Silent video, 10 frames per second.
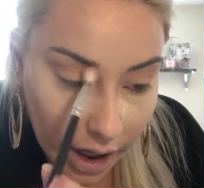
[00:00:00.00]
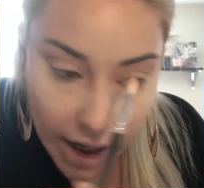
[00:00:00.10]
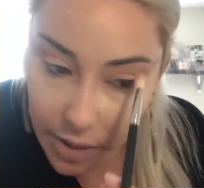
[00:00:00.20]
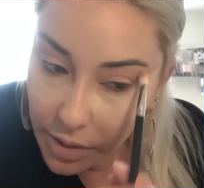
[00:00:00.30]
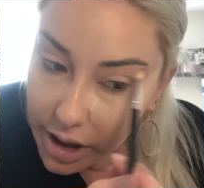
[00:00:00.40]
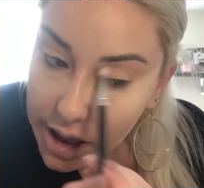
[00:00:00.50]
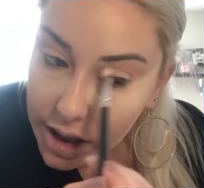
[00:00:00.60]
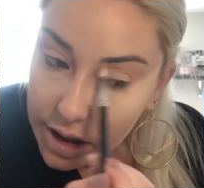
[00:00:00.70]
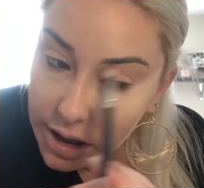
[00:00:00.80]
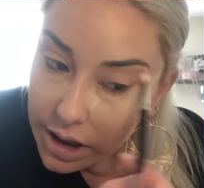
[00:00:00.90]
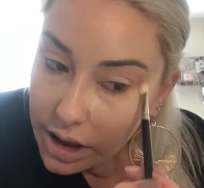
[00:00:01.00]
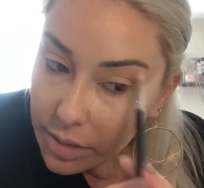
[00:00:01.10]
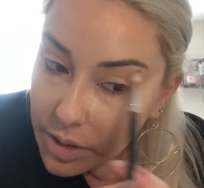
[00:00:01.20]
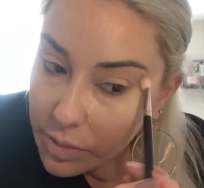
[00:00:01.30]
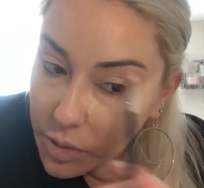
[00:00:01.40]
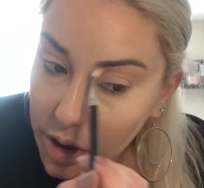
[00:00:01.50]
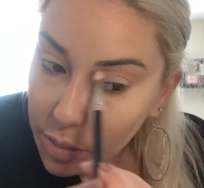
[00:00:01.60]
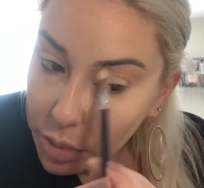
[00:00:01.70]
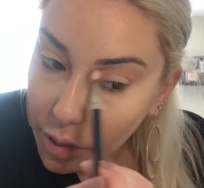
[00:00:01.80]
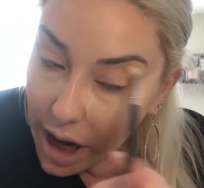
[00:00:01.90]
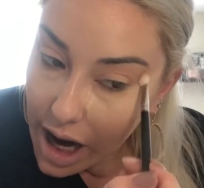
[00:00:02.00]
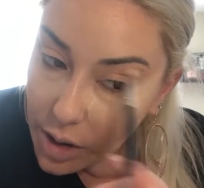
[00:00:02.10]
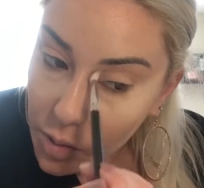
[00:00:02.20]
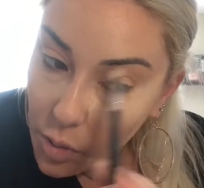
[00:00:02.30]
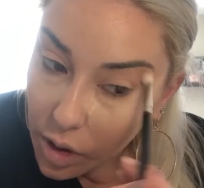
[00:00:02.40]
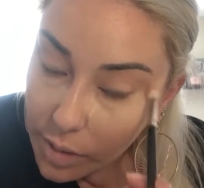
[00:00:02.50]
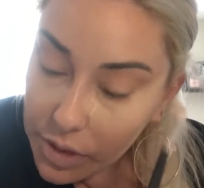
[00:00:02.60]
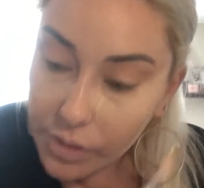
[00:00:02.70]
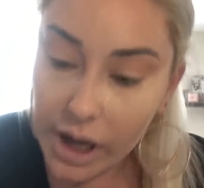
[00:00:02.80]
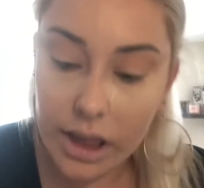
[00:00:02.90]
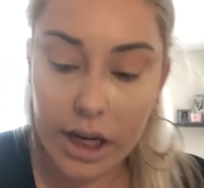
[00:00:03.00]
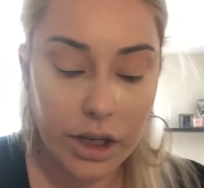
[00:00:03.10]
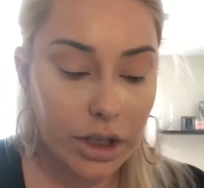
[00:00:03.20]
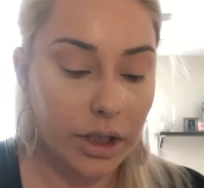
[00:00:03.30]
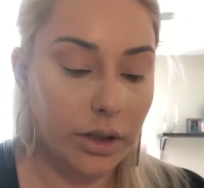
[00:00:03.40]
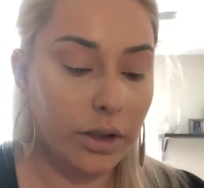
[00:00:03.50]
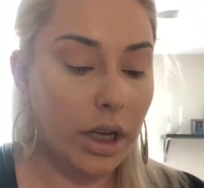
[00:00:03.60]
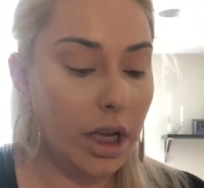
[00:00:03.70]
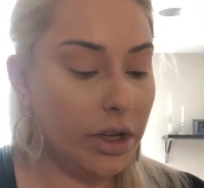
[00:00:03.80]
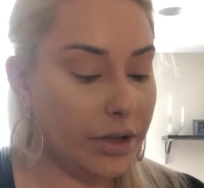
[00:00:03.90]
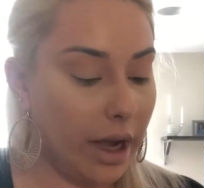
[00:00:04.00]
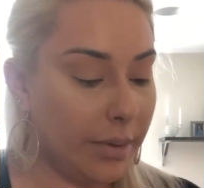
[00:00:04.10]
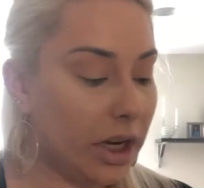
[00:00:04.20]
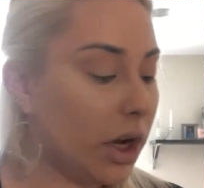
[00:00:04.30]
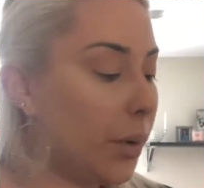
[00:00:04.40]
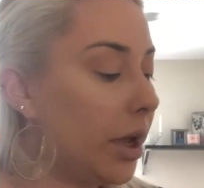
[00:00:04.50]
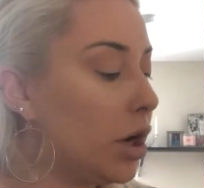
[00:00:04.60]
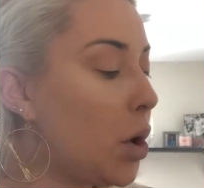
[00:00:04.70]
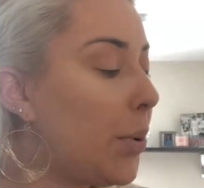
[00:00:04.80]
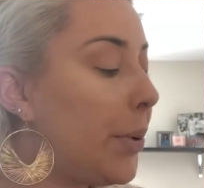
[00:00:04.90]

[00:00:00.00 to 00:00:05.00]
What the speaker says: And I want to get a little bit more brown warmth right there too. So I'm going to go in